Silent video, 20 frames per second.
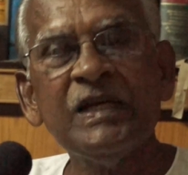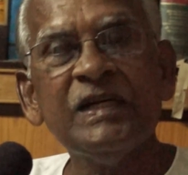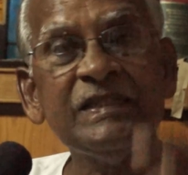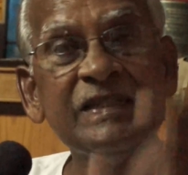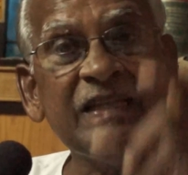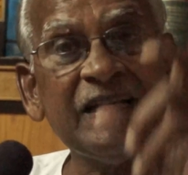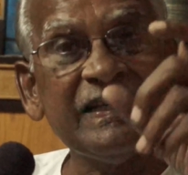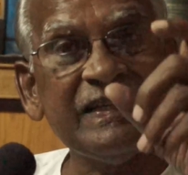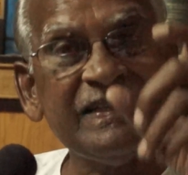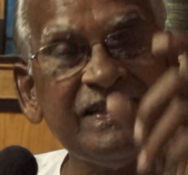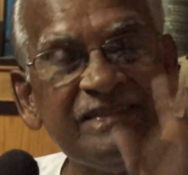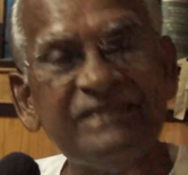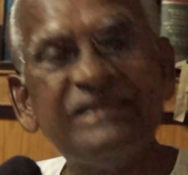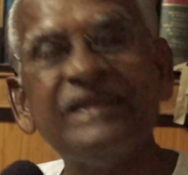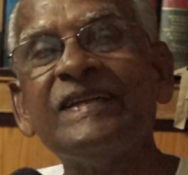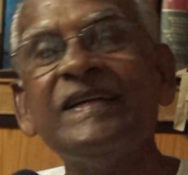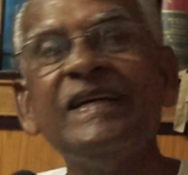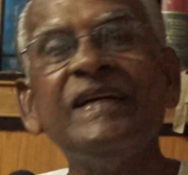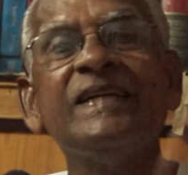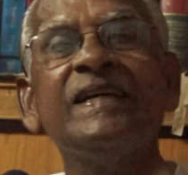They are
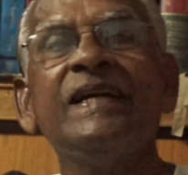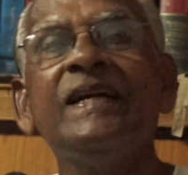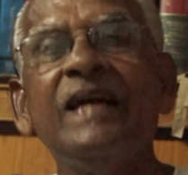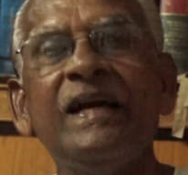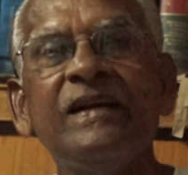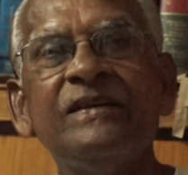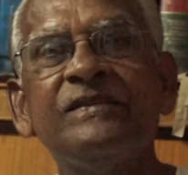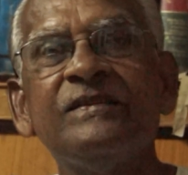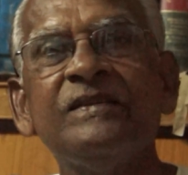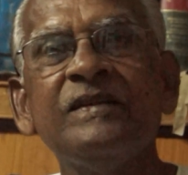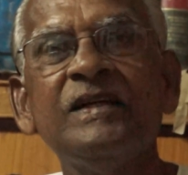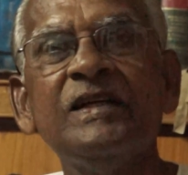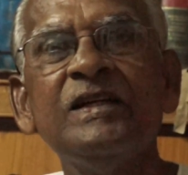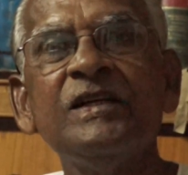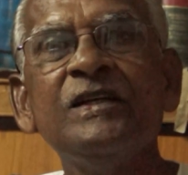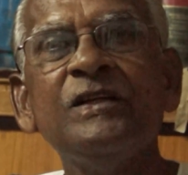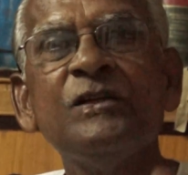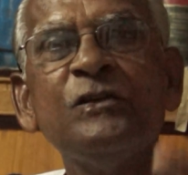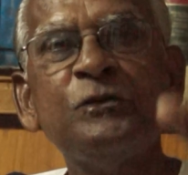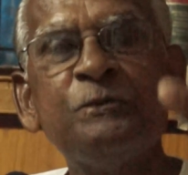designated as
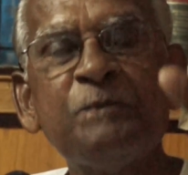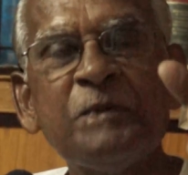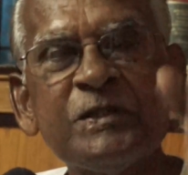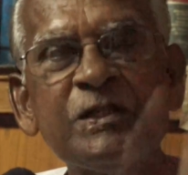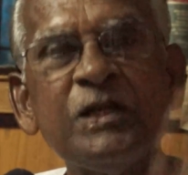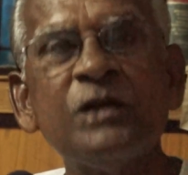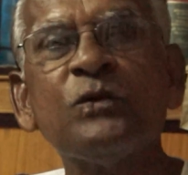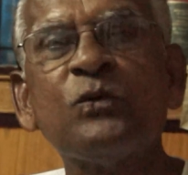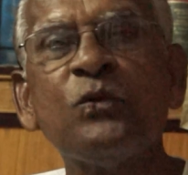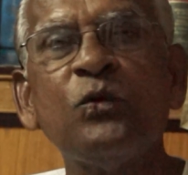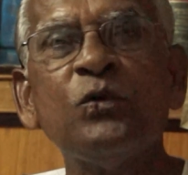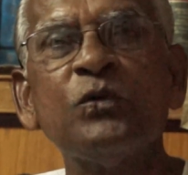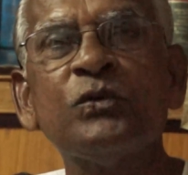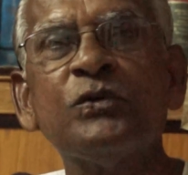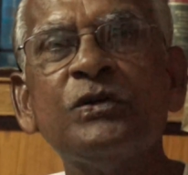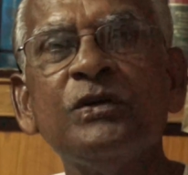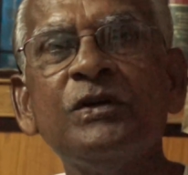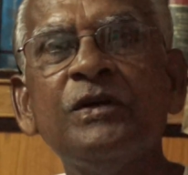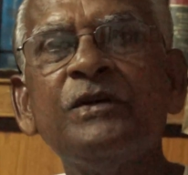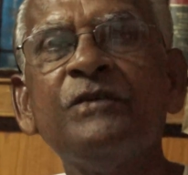special court
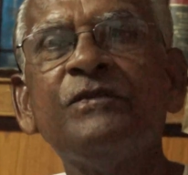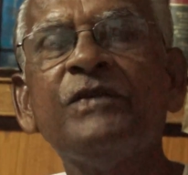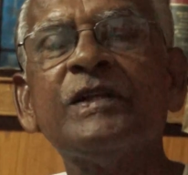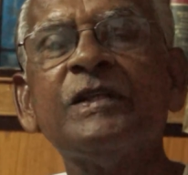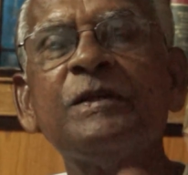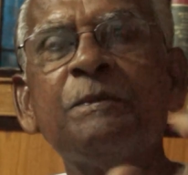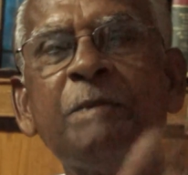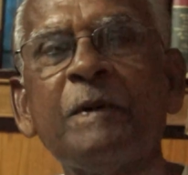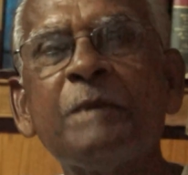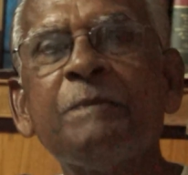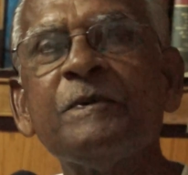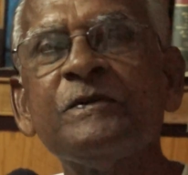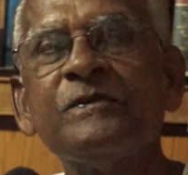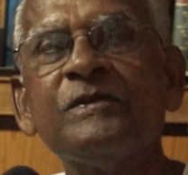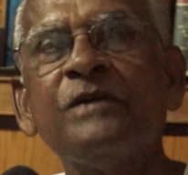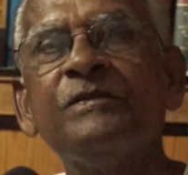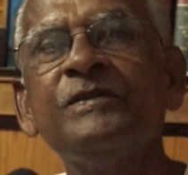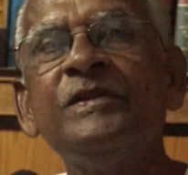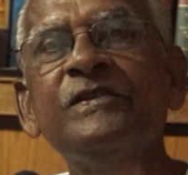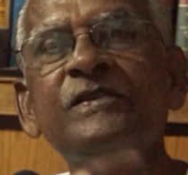for the purpose
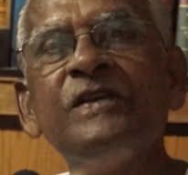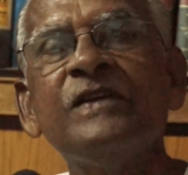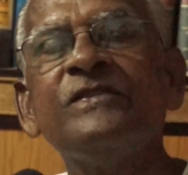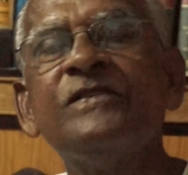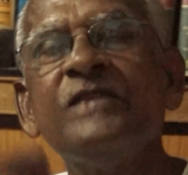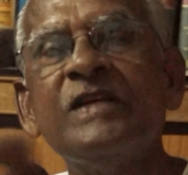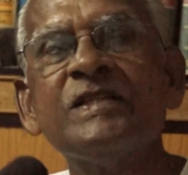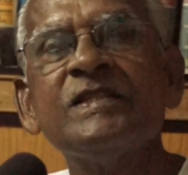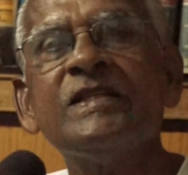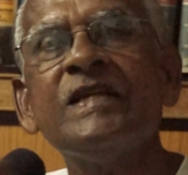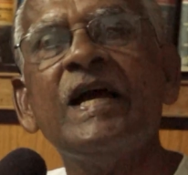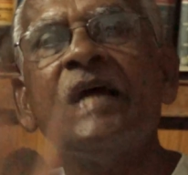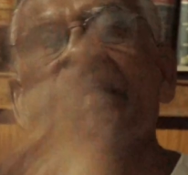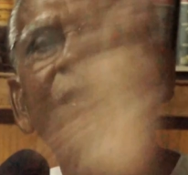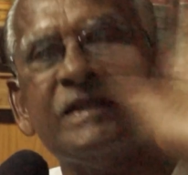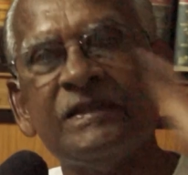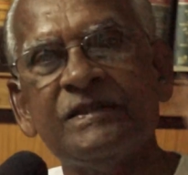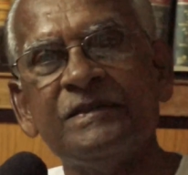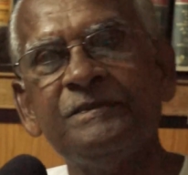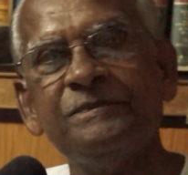of this SC/ST
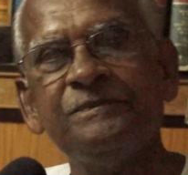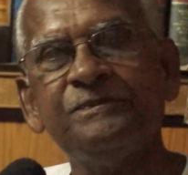Act.